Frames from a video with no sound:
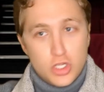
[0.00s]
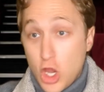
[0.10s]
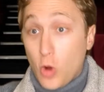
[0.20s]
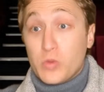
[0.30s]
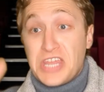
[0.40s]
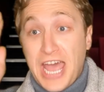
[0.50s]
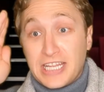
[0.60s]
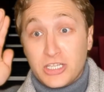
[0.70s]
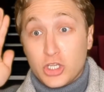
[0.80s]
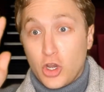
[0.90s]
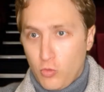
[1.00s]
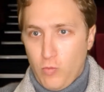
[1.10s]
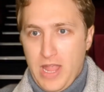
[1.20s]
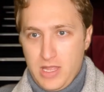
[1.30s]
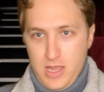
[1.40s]
no, that is
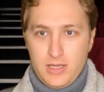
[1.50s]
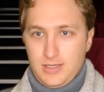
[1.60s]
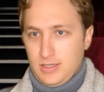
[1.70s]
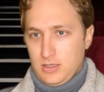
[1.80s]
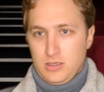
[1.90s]
horrendous.